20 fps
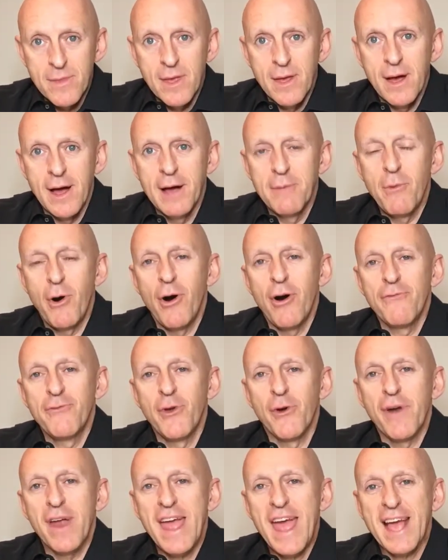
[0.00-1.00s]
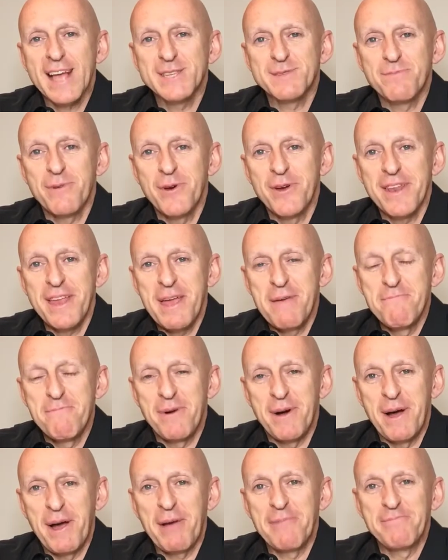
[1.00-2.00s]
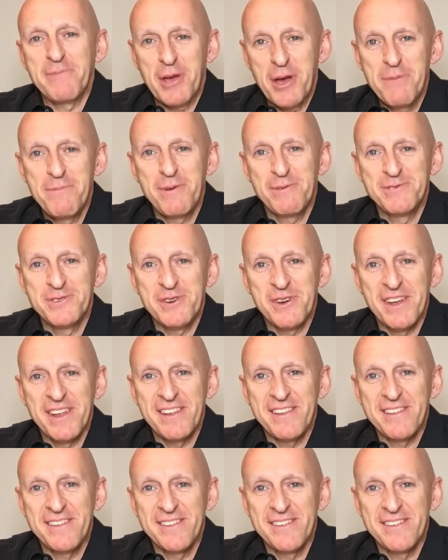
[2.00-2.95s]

um, of your expert empire. I hope you enjoy it.